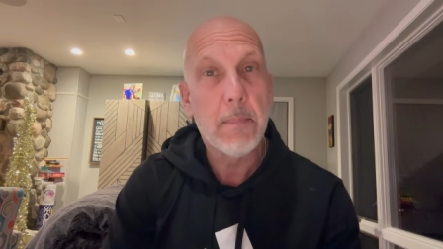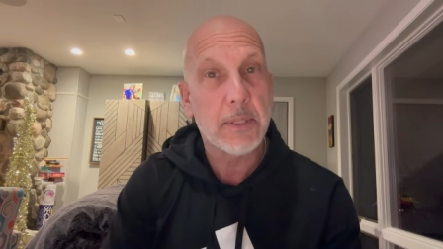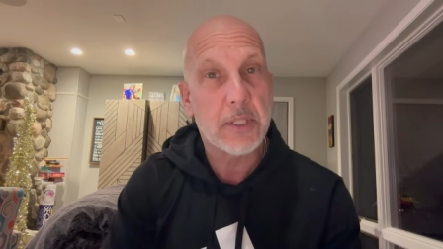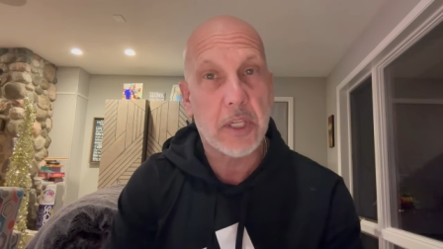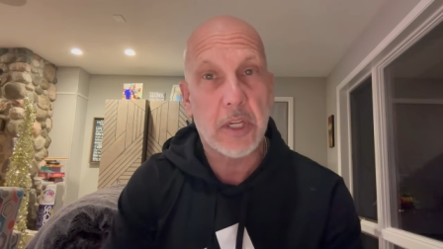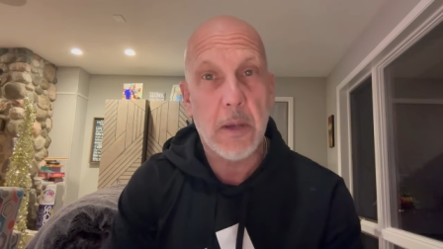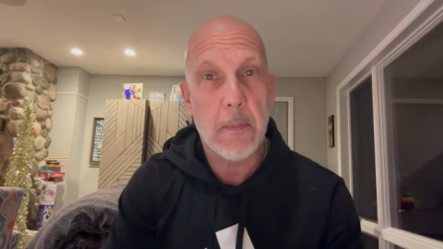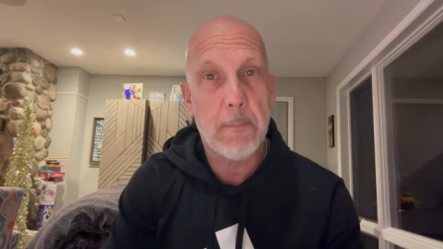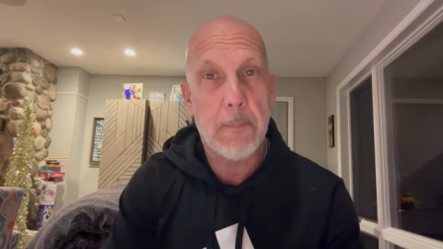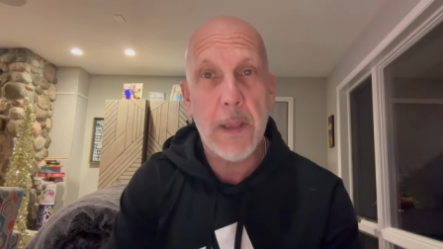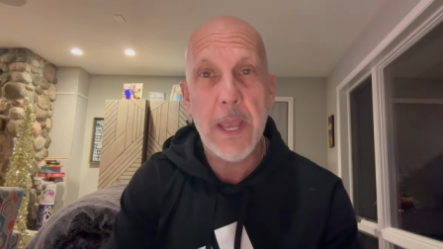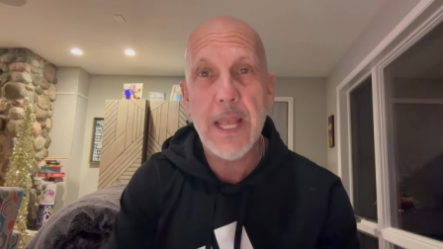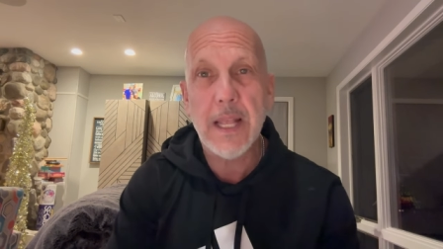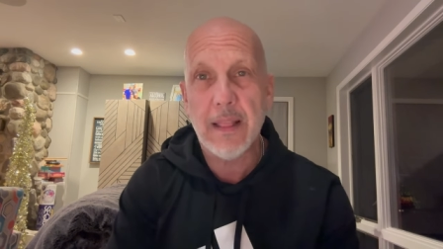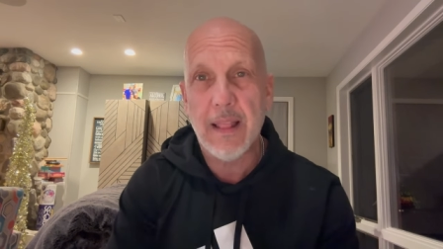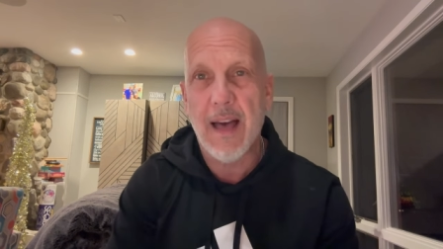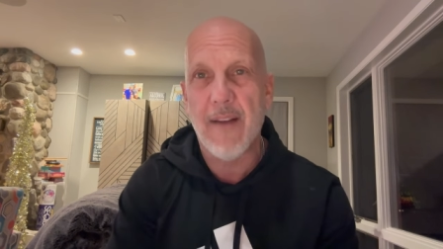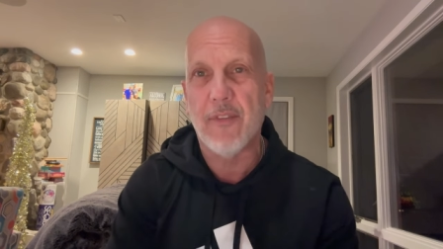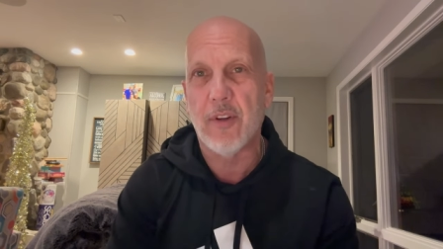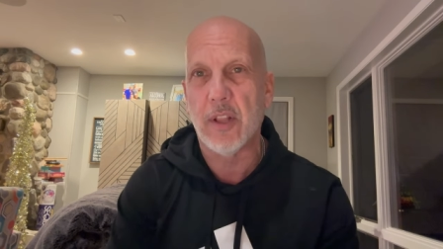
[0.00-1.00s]
but the compete
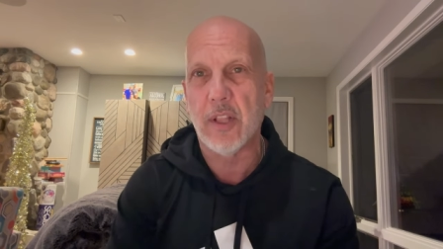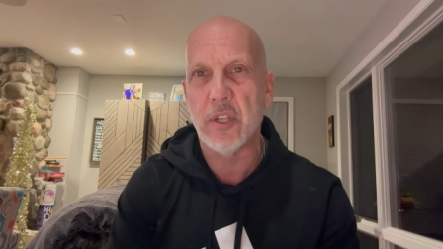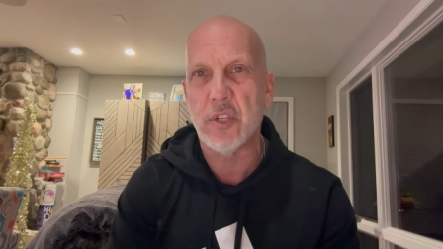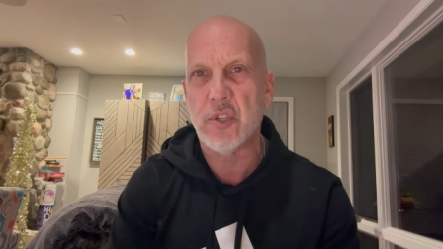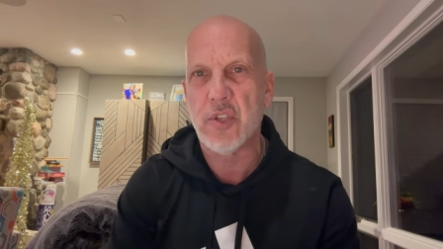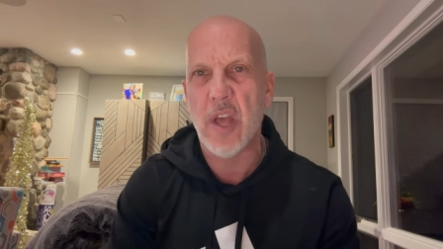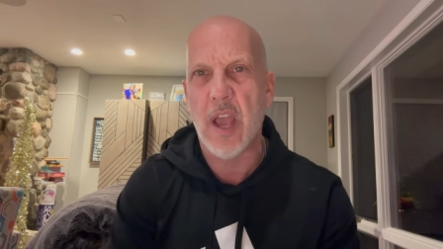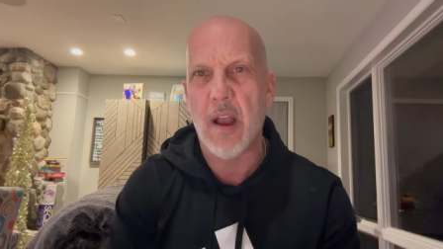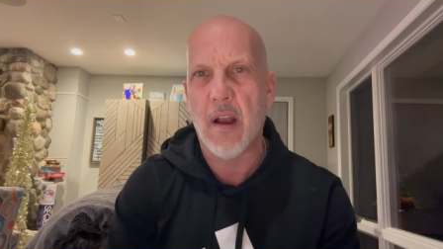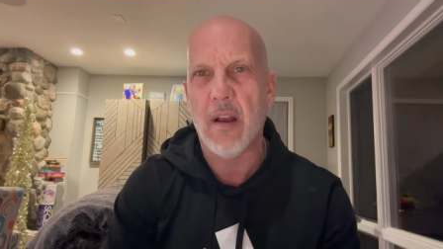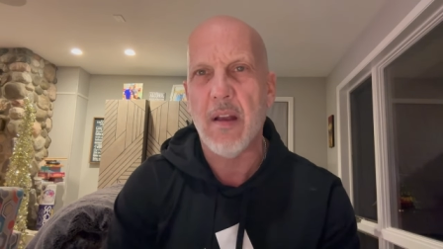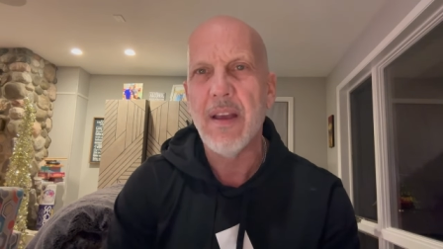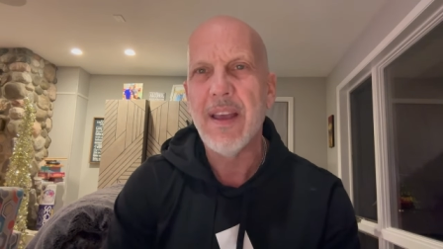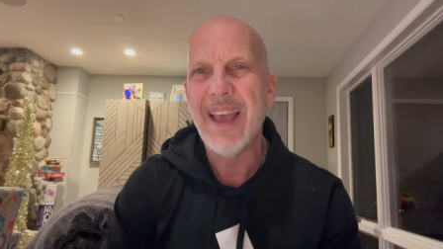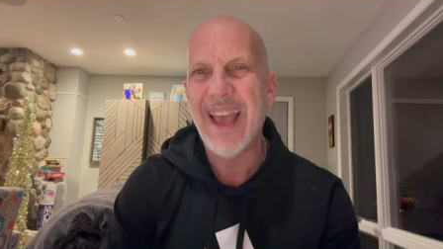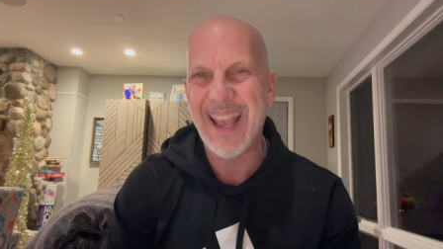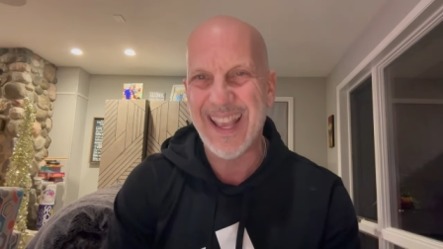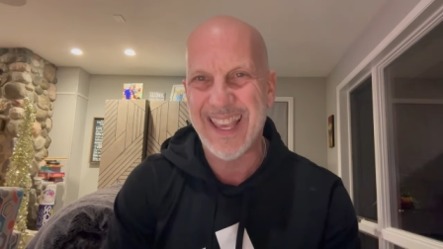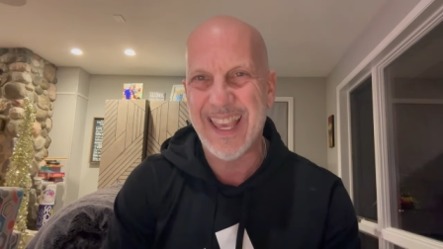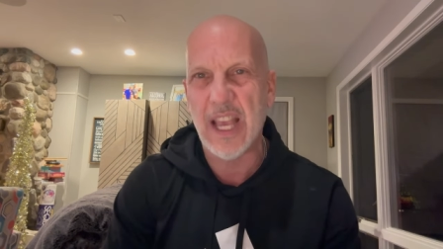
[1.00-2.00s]
level is there.
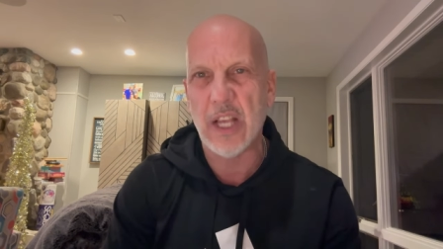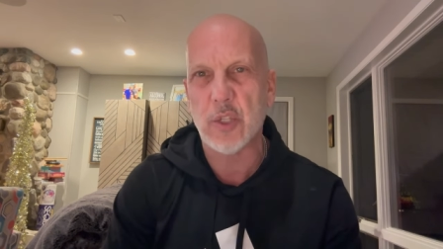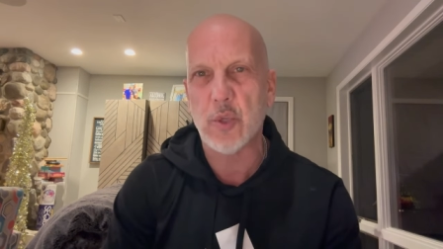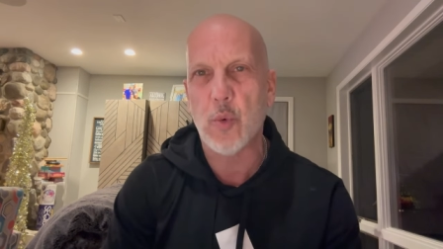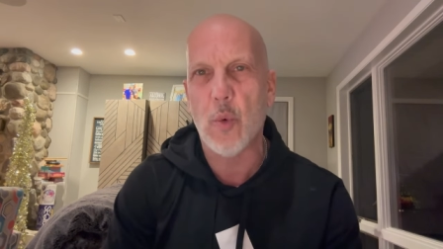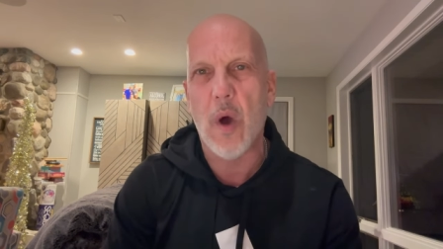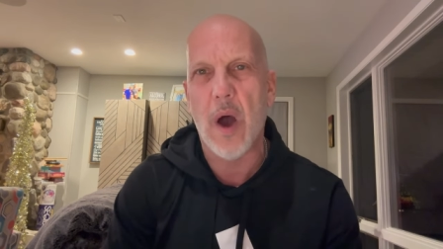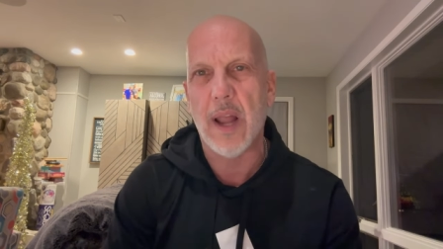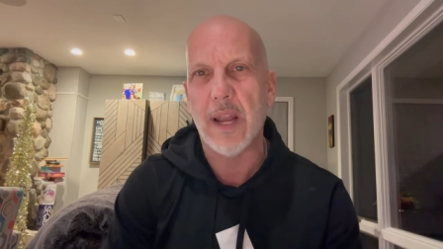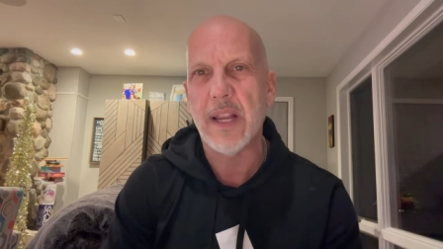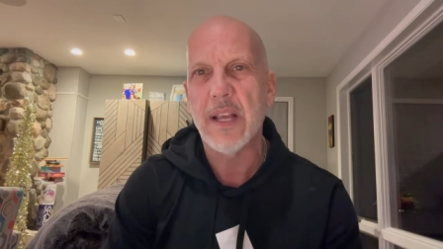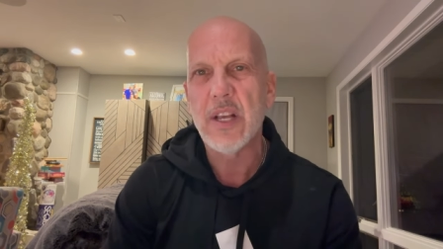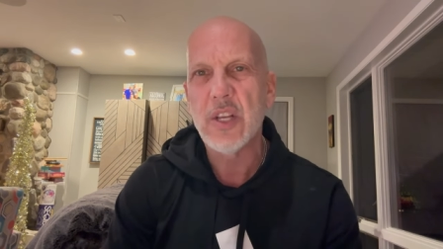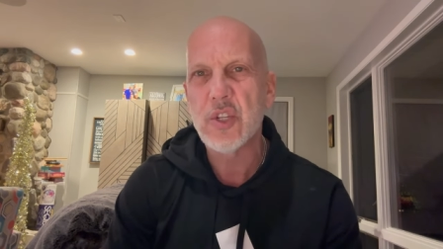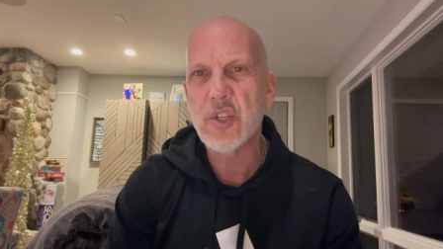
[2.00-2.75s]
And guess what?